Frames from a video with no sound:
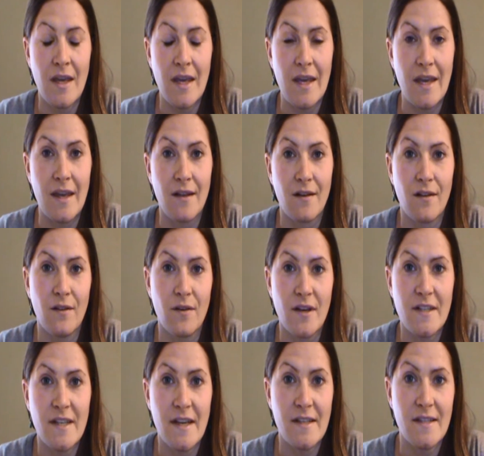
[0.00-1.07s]
In
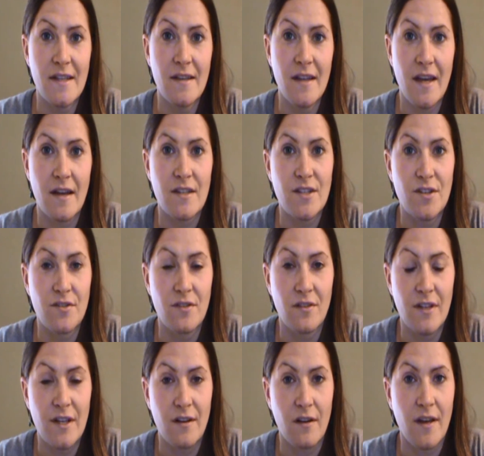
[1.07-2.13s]
caloric testing, the external
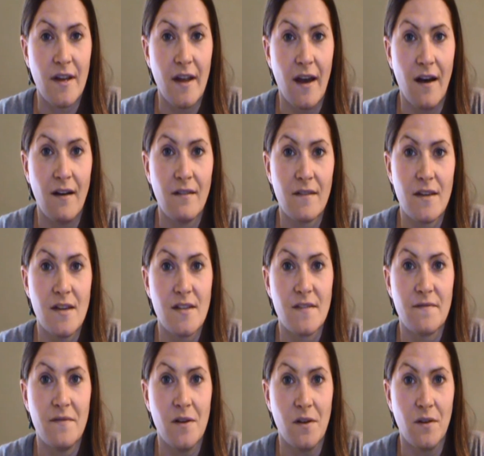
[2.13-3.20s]
ear canal is
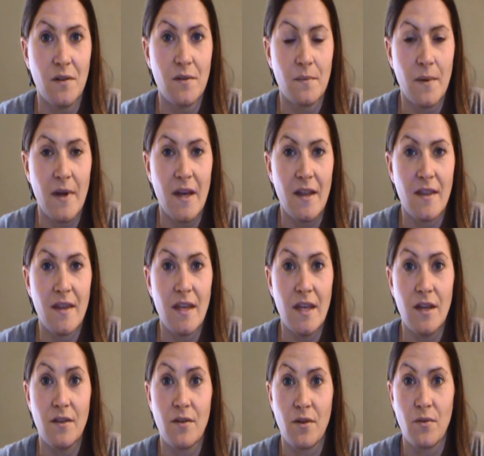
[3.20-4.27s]
filled with
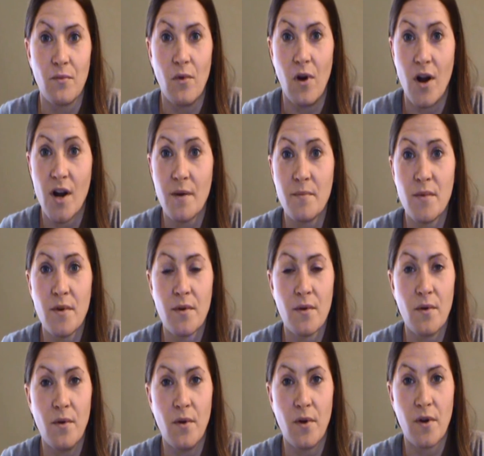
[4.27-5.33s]
either warm
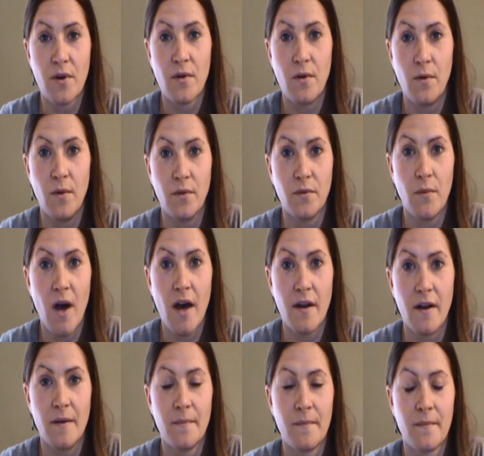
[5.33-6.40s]
or cold
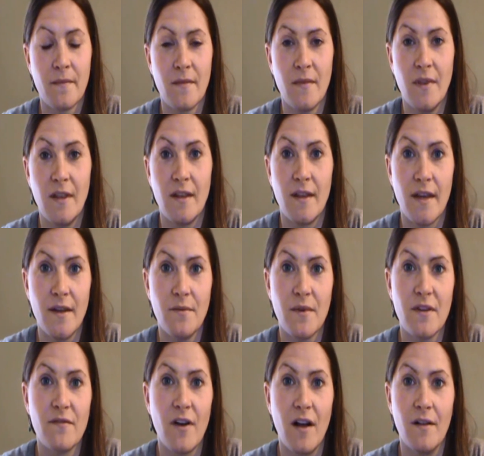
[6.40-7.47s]
water. Then
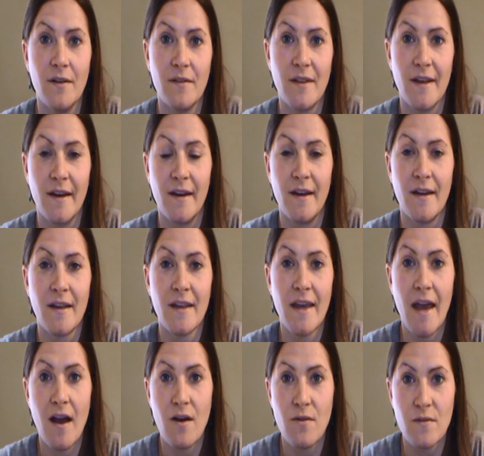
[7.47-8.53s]
we follow the
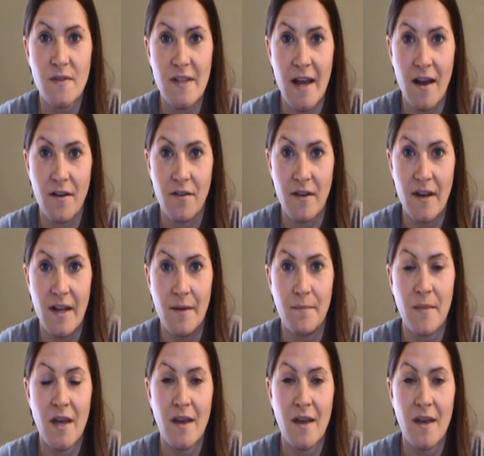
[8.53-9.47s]
COWS acronym.